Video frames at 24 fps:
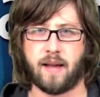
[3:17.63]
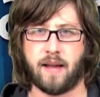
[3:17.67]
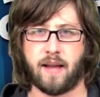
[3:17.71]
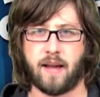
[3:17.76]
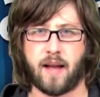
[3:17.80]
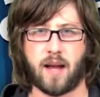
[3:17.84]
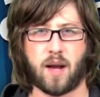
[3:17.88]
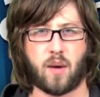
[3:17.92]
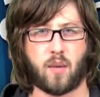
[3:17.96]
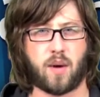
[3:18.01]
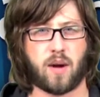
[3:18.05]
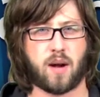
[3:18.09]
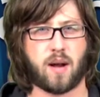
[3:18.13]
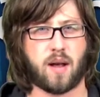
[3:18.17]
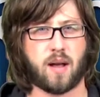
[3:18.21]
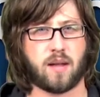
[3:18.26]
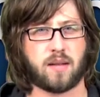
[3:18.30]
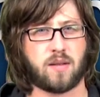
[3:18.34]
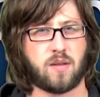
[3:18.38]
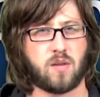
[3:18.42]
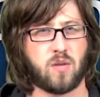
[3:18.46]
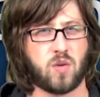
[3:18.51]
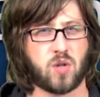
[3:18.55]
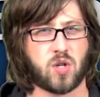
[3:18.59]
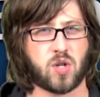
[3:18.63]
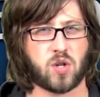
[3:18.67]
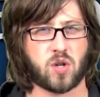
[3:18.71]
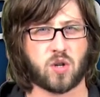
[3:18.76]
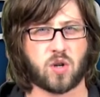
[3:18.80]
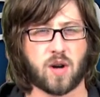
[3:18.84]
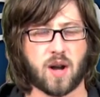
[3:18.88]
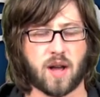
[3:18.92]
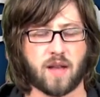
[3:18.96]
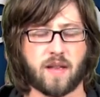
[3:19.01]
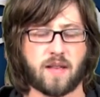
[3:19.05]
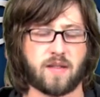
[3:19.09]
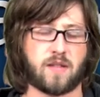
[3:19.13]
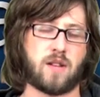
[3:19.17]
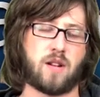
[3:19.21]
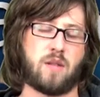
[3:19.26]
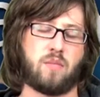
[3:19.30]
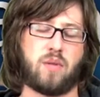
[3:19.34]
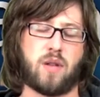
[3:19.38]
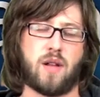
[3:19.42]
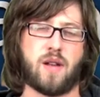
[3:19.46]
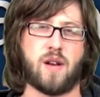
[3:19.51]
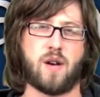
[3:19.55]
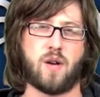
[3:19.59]
Uh, we're not too sure how that's going
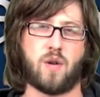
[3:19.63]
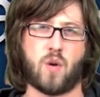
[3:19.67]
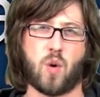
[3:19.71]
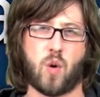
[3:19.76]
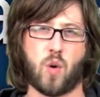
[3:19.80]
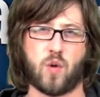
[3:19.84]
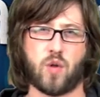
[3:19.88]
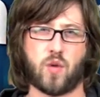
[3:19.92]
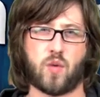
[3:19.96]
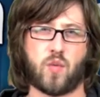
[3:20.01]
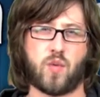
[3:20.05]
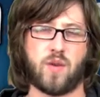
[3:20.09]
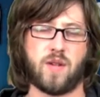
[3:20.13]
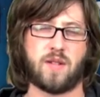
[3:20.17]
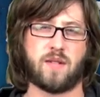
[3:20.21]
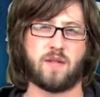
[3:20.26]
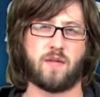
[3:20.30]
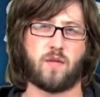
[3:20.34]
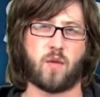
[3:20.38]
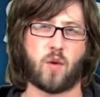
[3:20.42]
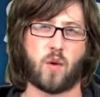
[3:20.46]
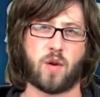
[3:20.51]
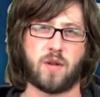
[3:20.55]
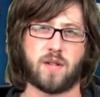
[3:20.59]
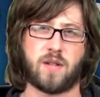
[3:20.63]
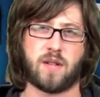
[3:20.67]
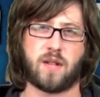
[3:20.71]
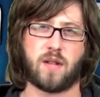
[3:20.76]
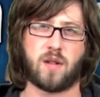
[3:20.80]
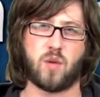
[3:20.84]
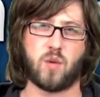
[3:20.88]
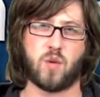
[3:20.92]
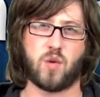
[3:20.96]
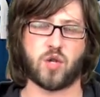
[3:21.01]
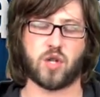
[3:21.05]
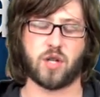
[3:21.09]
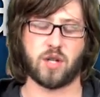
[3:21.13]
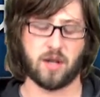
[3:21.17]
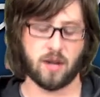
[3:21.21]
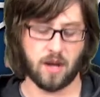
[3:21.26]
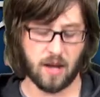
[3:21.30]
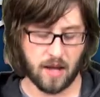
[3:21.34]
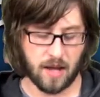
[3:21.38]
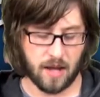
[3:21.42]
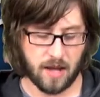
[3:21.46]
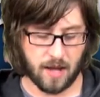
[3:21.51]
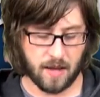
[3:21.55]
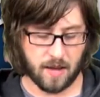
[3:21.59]
to play out or the reason for its inclusion,
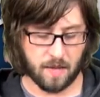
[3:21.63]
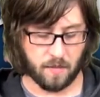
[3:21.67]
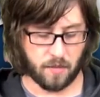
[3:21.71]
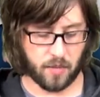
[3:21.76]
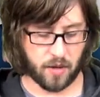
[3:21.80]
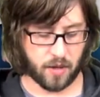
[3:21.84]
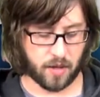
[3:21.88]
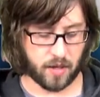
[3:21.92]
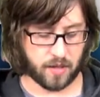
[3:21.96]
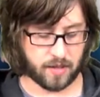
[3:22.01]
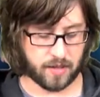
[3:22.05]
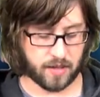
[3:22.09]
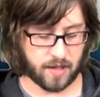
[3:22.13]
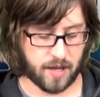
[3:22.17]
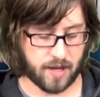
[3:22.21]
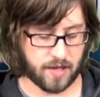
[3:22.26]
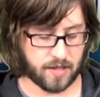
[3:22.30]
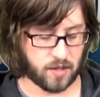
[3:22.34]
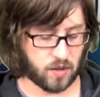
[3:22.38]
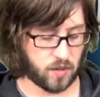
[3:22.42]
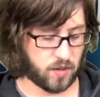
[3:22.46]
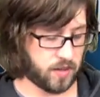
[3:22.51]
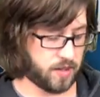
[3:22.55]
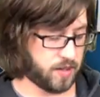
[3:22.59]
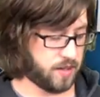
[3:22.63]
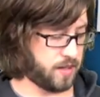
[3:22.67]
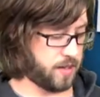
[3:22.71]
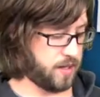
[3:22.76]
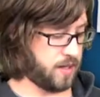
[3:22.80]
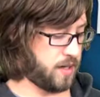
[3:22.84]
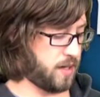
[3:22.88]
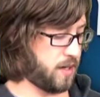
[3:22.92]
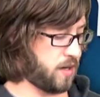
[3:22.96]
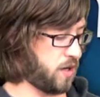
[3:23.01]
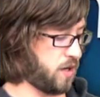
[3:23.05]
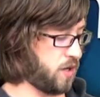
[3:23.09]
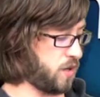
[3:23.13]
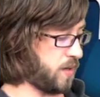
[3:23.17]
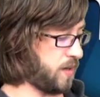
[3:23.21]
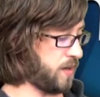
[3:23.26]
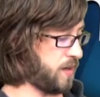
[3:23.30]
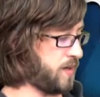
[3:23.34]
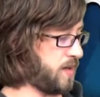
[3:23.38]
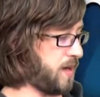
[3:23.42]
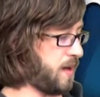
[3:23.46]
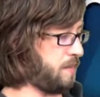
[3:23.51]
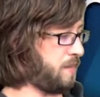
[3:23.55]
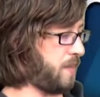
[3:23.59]
but as you can see here, you
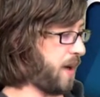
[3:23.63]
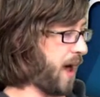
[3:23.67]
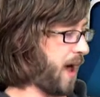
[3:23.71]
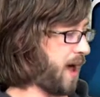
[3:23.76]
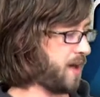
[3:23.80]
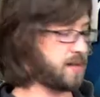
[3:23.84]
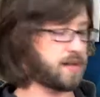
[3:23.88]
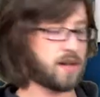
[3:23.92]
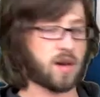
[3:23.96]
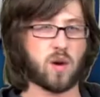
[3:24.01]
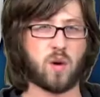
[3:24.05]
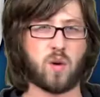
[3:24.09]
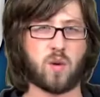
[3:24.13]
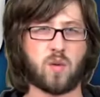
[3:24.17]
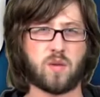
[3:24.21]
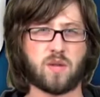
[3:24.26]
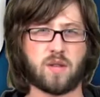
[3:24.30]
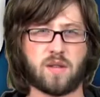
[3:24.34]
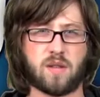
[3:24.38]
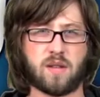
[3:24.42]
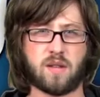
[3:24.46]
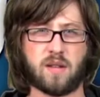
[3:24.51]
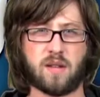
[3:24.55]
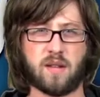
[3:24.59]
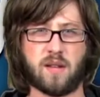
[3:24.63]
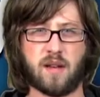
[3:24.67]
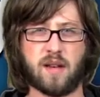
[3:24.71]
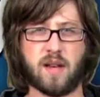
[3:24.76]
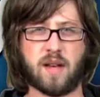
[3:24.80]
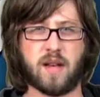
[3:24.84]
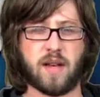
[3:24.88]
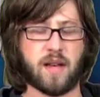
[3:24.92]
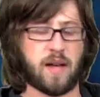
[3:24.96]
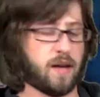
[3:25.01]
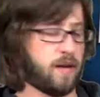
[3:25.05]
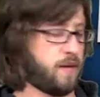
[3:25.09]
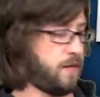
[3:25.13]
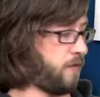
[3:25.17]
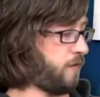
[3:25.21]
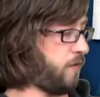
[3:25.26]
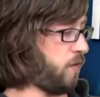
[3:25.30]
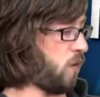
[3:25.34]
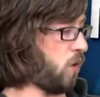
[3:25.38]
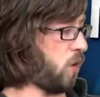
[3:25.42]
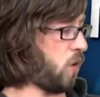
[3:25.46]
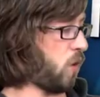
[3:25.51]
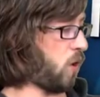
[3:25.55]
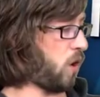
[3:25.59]
can set passcodes
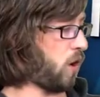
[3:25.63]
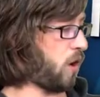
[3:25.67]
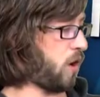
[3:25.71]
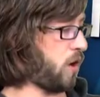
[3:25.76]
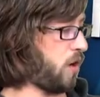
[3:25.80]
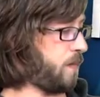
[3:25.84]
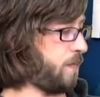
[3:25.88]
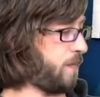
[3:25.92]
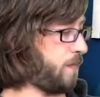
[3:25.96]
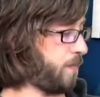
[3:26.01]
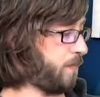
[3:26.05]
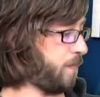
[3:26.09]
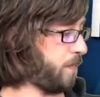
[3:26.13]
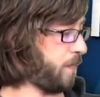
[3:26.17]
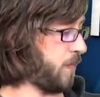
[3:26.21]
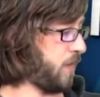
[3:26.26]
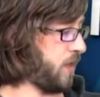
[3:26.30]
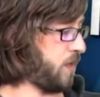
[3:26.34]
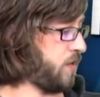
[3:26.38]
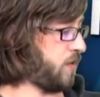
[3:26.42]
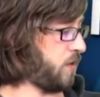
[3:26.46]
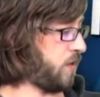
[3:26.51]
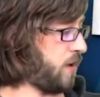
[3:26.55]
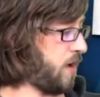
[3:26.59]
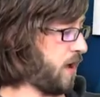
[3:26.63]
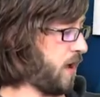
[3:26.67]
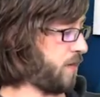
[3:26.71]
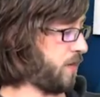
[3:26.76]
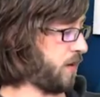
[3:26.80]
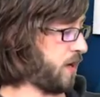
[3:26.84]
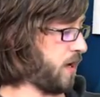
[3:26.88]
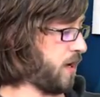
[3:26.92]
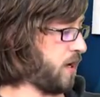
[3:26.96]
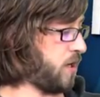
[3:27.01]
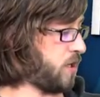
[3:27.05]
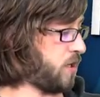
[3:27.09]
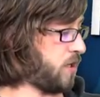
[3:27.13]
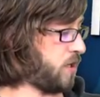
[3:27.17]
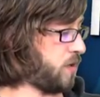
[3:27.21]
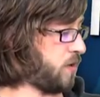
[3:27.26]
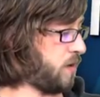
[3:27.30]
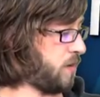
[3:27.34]
for certain applications.